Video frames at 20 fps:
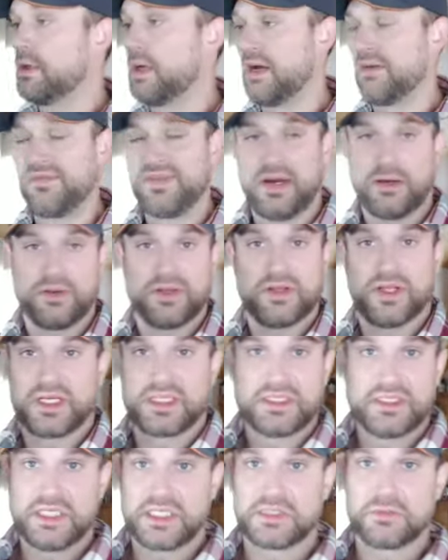I found it
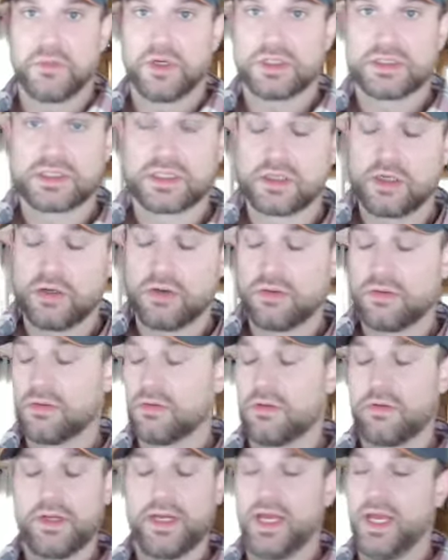like 6 months ago,
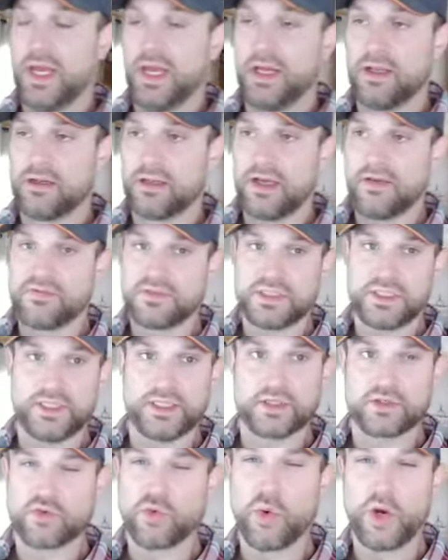and I've seen
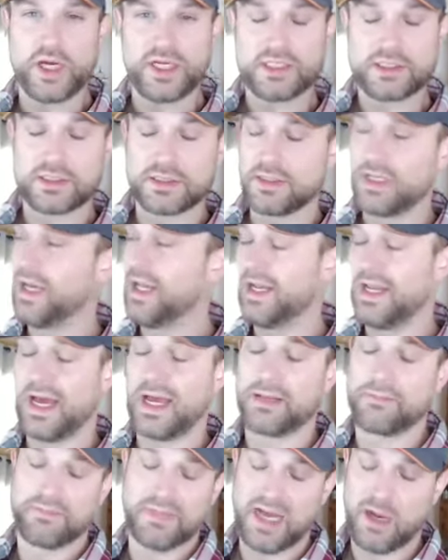it twice, and
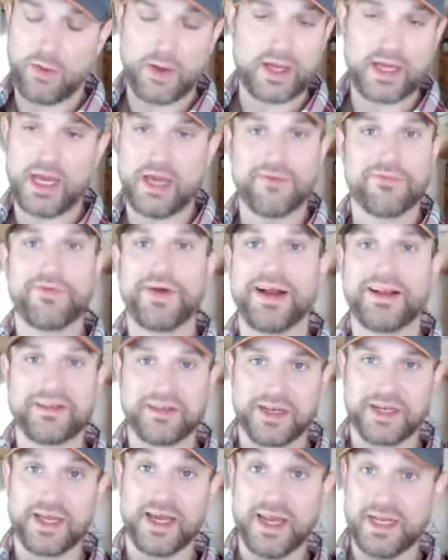now I can't find
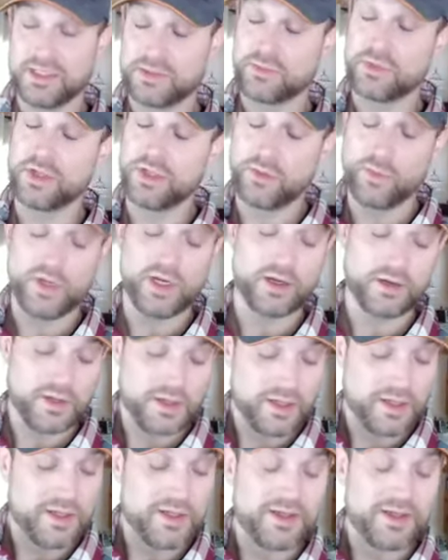it again. It's really weird.